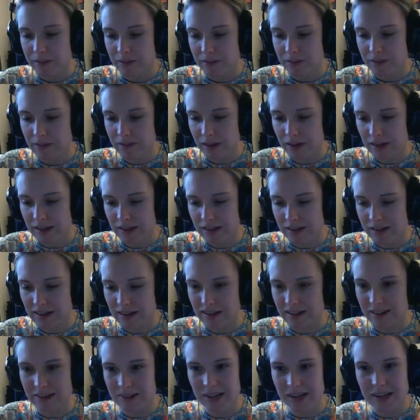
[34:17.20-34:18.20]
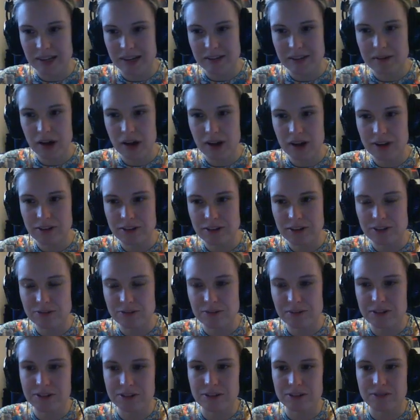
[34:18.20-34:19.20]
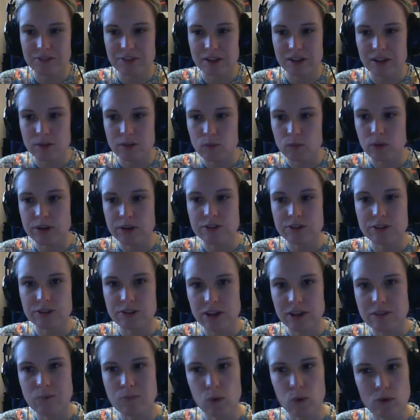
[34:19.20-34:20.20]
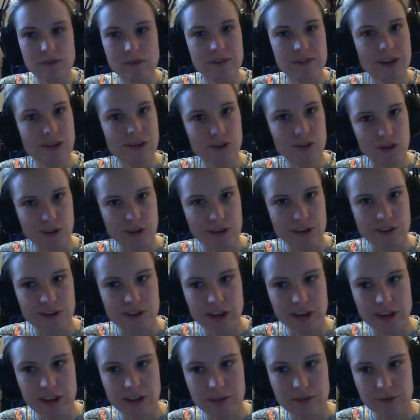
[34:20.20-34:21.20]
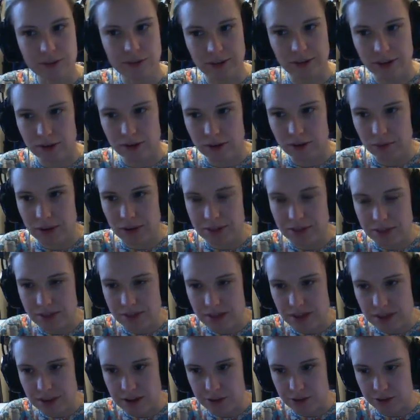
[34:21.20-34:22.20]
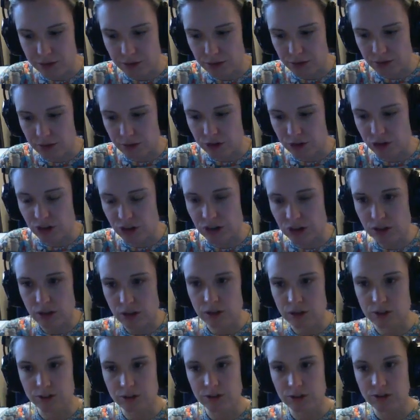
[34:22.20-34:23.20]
I kind of said to myself that I wanted to take more of an interest in it. So when the Sword and Shield